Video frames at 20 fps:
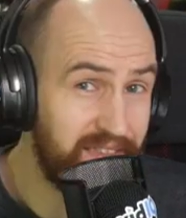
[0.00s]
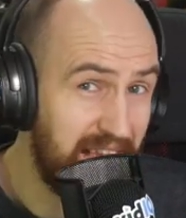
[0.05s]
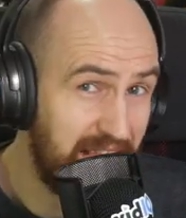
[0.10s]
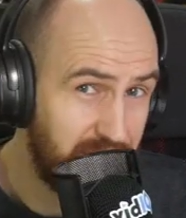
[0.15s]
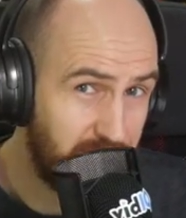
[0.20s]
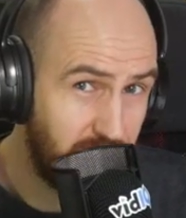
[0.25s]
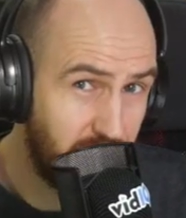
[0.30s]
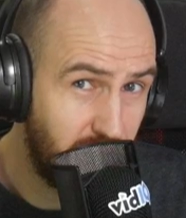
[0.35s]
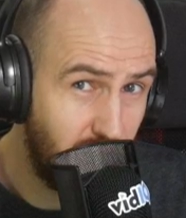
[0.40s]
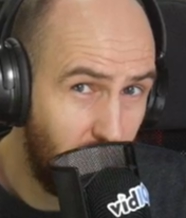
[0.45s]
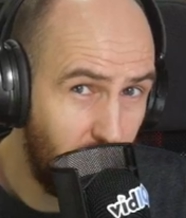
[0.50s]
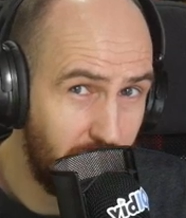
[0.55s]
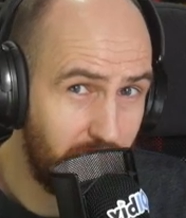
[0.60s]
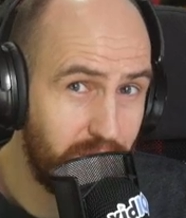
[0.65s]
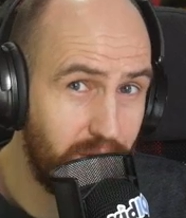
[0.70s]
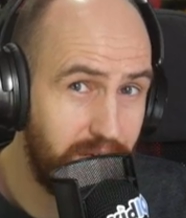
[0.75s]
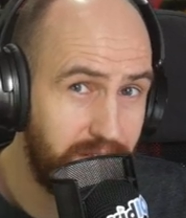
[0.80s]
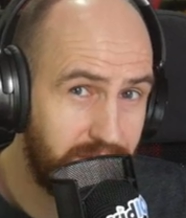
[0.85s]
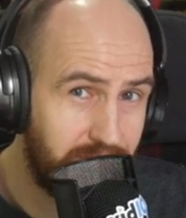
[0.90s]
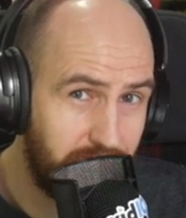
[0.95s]
That's not
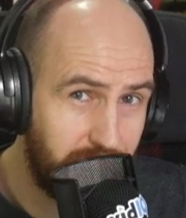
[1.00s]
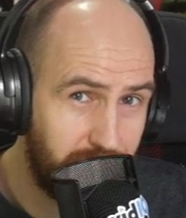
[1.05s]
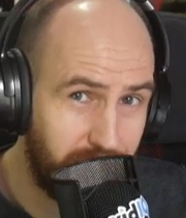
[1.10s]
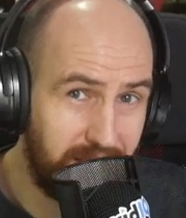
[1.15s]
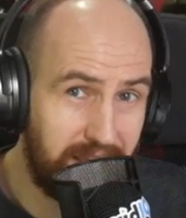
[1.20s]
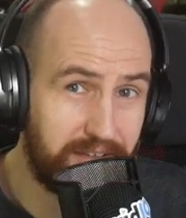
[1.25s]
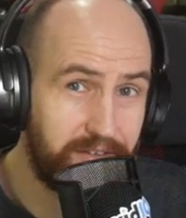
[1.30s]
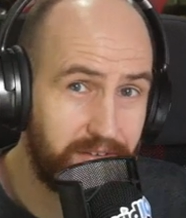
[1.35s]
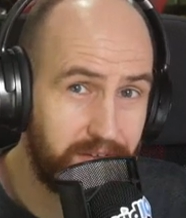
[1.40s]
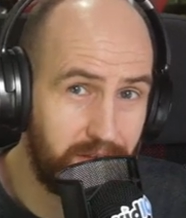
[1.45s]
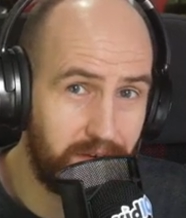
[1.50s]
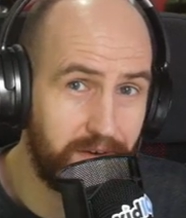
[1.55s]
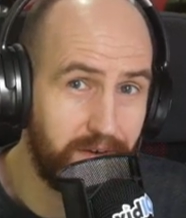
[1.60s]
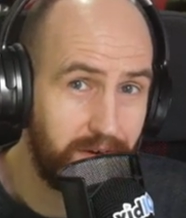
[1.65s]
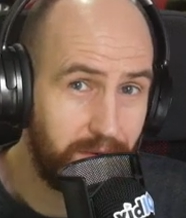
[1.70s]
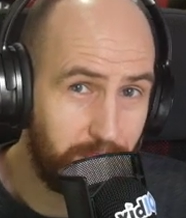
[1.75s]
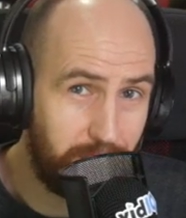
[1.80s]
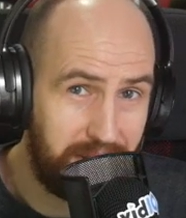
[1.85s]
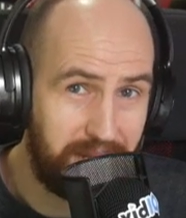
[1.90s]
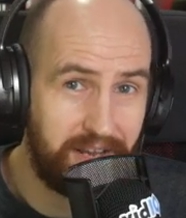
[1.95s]
going to last
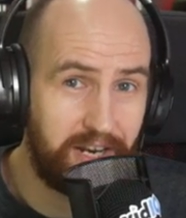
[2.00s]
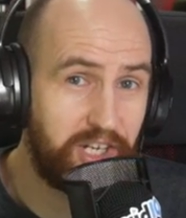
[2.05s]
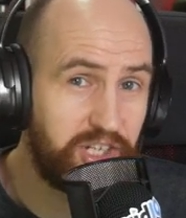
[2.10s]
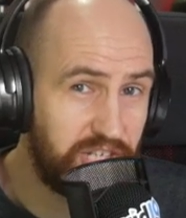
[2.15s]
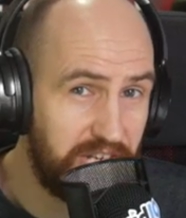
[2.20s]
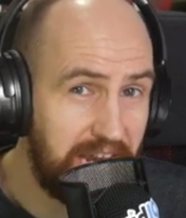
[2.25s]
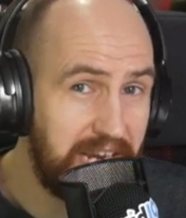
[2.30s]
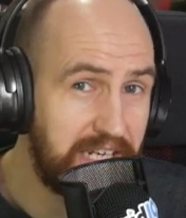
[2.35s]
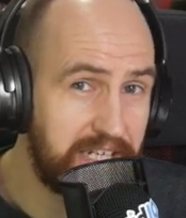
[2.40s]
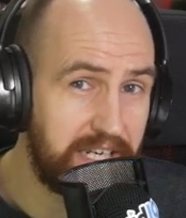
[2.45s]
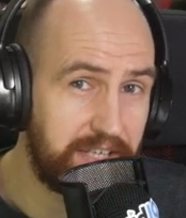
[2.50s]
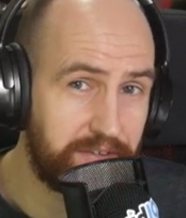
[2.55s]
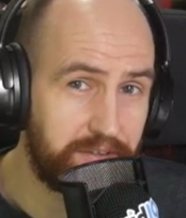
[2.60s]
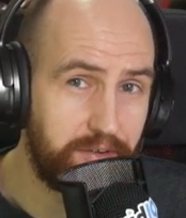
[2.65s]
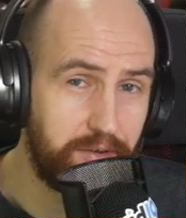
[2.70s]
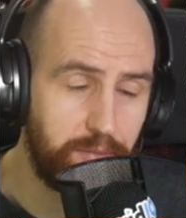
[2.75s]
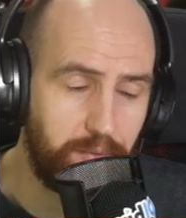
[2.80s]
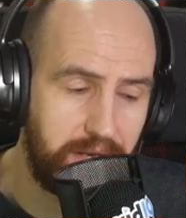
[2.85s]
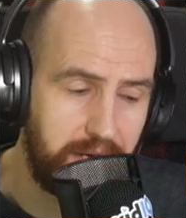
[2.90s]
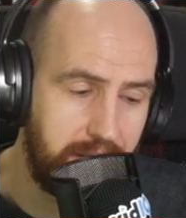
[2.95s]
long. We're going to change that
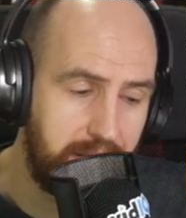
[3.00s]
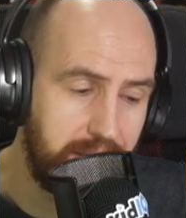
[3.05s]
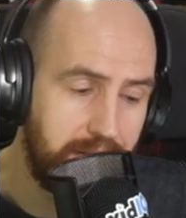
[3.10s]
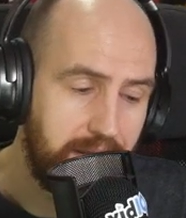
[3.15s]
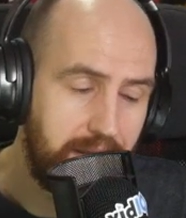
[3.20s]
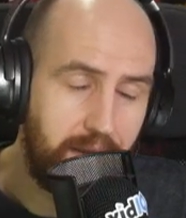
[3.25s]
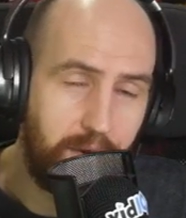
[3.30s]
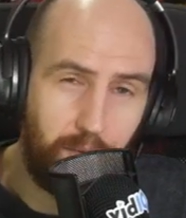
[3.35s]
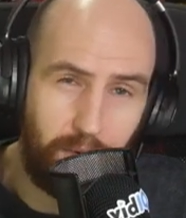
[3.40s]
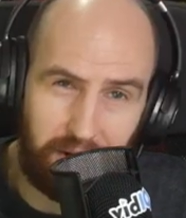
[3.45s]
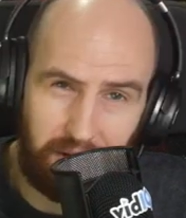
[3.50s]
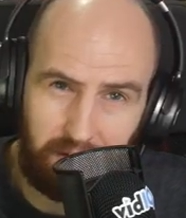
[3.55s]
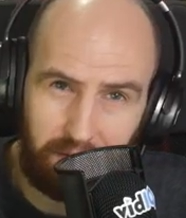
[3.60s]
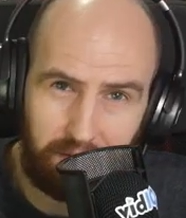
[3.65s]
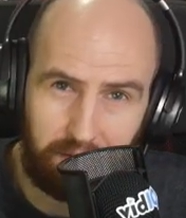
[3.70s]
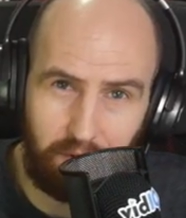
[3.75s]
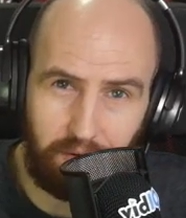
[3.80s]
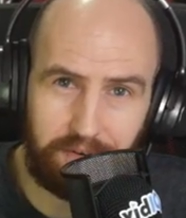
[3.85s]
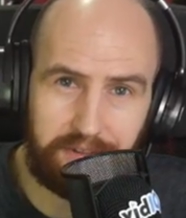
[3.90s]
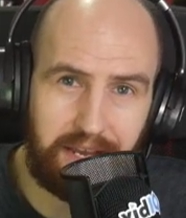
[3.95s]
soon. We're going to, we're going to
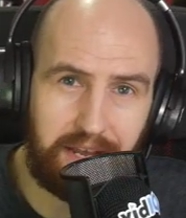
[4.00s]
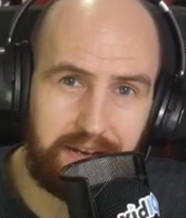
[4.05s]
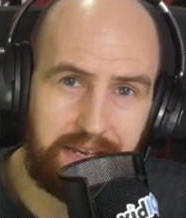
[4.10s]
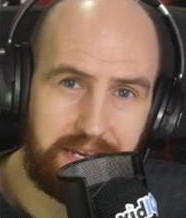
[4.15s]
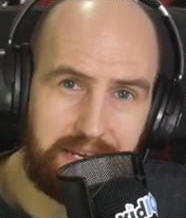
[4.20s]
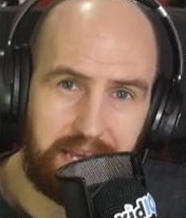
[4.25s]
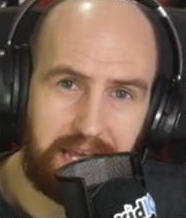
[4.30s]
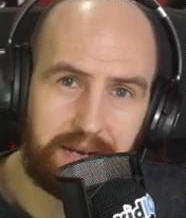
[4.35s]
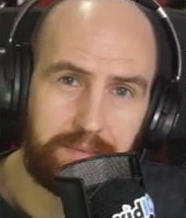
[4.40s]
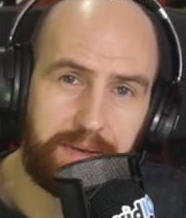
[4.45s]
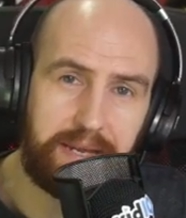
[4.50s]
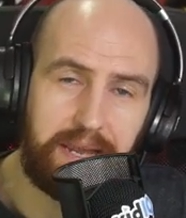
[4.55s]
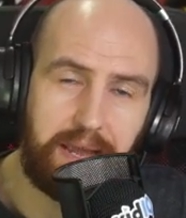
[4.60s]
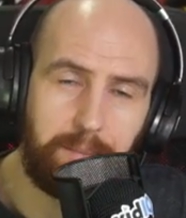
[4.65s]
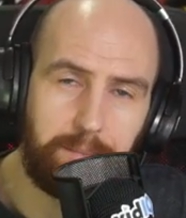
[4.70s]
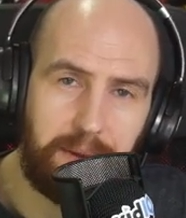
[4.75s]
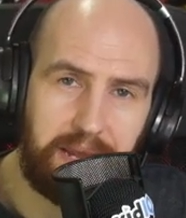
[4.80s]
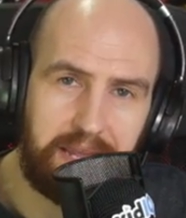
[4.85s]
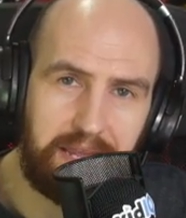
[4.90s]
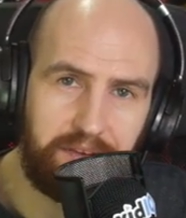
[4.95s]
lock down the academy
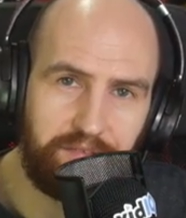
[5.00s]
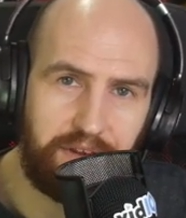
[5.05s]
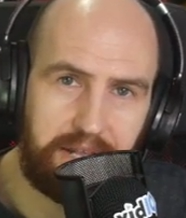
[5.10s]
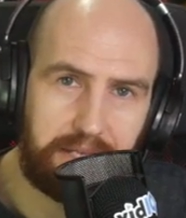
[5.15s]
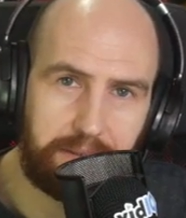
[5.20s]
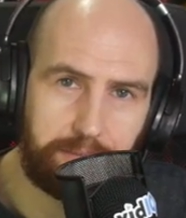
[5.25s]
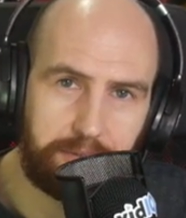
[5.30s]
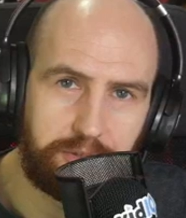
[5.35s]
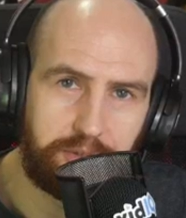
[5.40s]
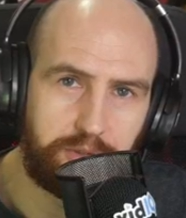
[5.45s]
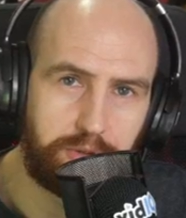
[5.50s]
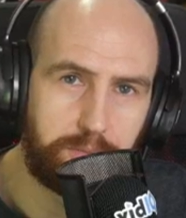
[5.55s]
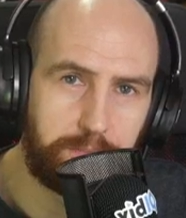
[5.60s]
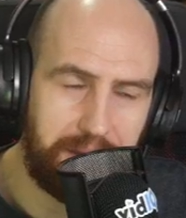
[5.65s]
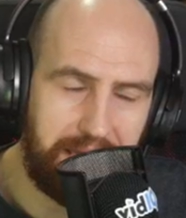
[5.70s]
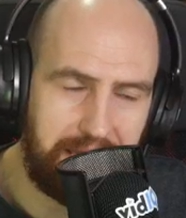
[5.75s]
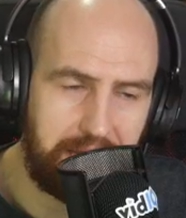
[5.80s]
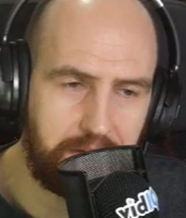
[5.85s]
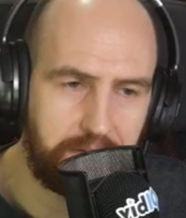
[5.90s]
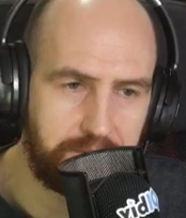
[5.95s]
and make it available to
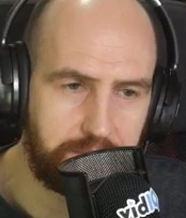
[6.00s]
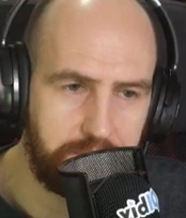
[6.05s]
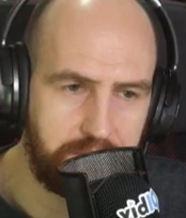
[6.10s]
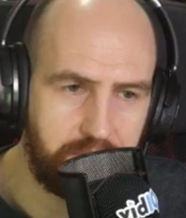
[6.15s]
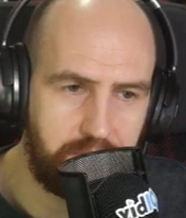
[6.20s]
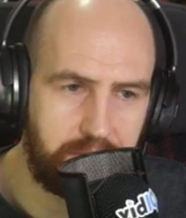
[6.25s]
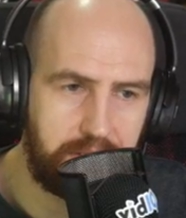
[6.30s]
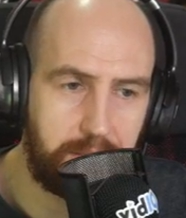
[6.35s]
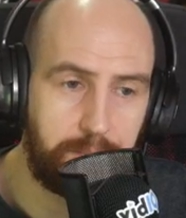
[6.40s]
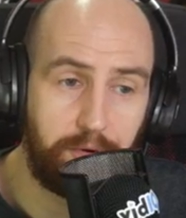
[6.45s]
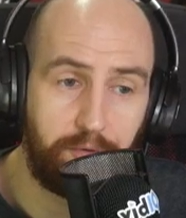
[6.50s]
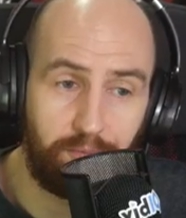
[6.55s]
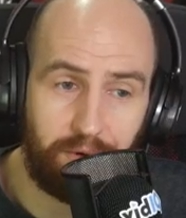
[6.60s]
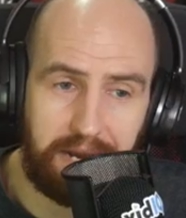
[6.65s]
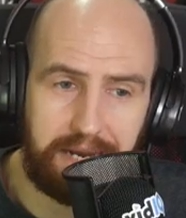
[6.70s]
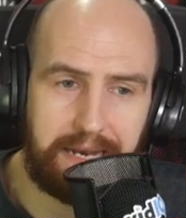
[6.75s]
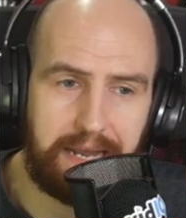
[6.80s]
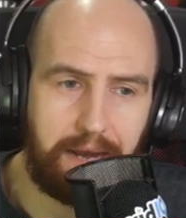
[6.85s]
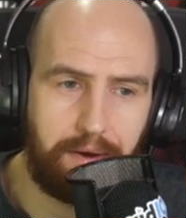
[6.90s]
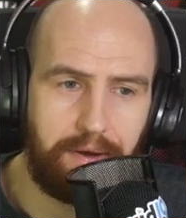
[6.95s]
pay customers only. But
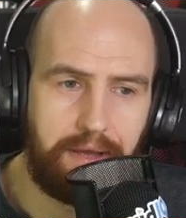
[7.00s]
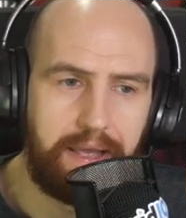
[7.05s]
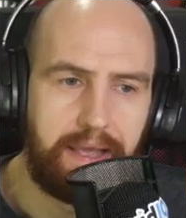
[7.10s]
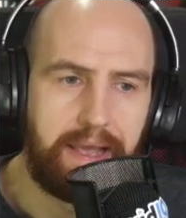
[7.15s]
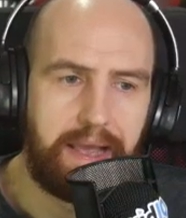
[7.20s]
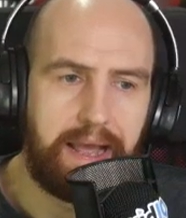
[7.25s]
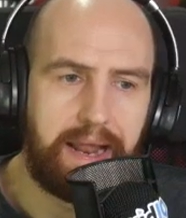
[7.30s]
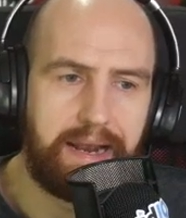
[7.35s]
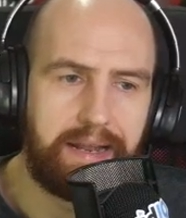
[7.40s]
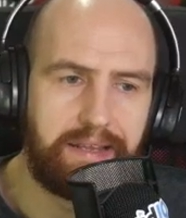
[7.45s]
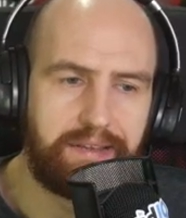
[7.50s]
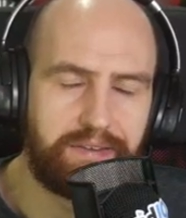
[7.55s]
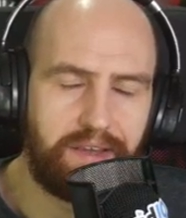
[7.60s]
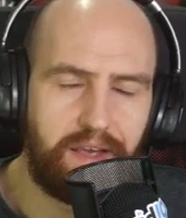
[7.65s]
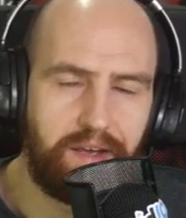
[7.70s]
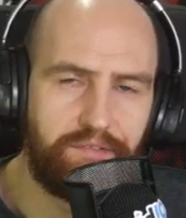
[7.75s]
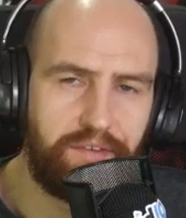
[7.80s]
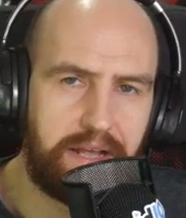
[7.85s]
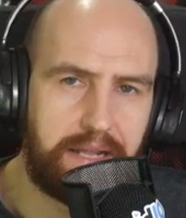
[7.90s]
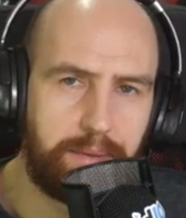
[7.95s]
right now, it is
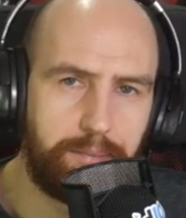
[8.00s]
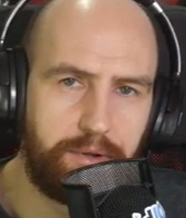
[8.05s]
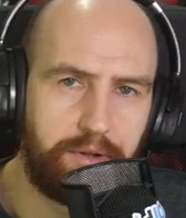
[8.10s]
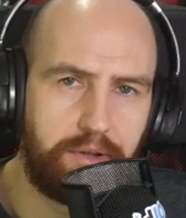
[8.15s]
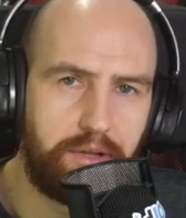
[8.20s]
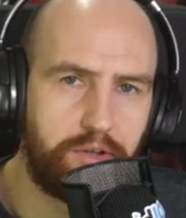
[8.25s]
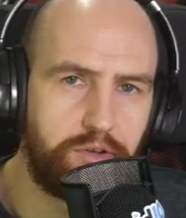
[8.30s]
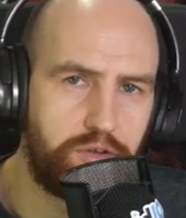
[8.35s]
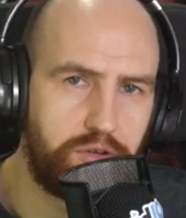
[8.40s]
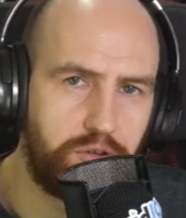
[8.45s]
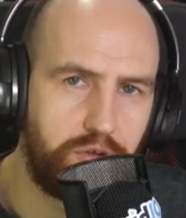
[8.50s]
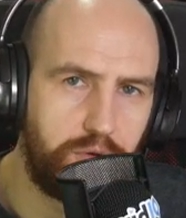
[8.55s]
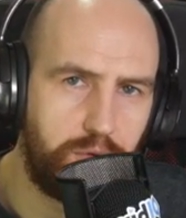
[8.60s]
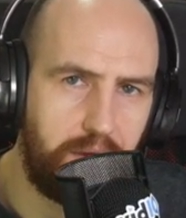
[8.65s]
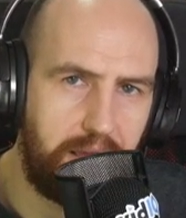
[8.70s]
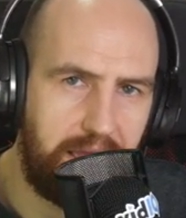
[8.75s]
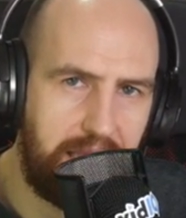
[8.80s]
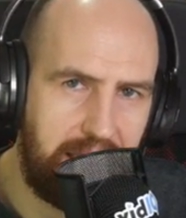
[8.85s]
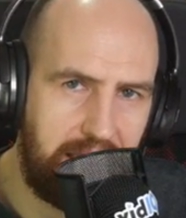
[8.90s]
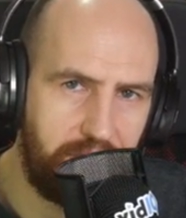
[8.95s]
available to
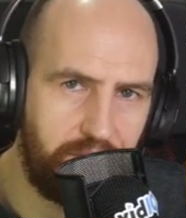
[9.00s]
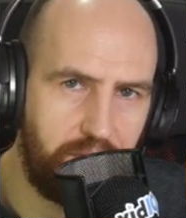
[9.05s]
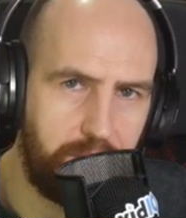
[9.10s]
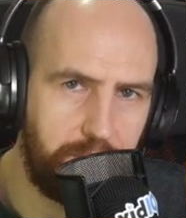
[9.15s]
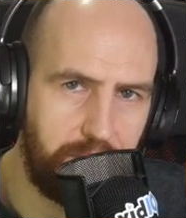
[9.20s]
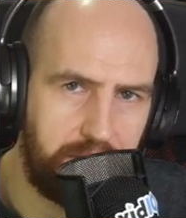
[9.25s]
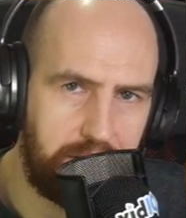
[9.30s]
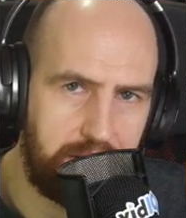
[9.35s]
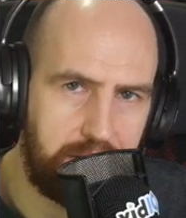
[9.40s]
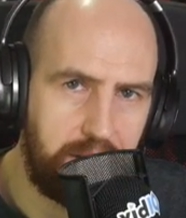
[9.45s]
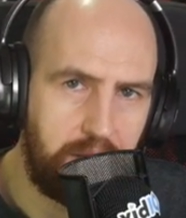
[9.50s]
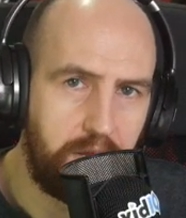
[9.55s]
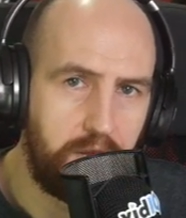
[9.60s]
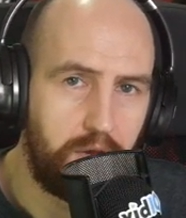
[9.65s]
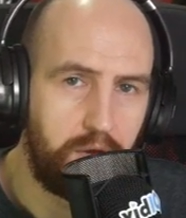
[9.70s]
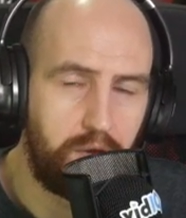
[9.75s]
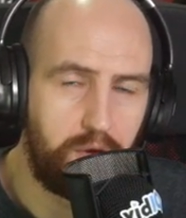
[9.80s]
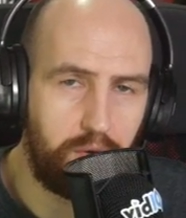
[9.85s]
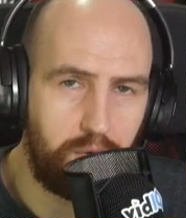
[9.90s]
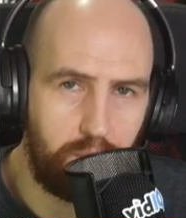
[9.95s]
everybody
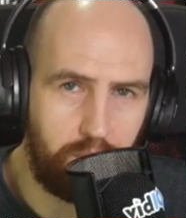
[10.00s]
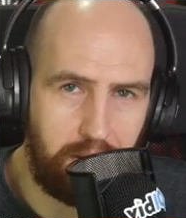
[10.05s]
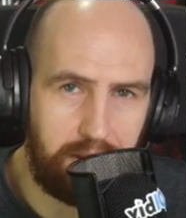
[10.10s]
who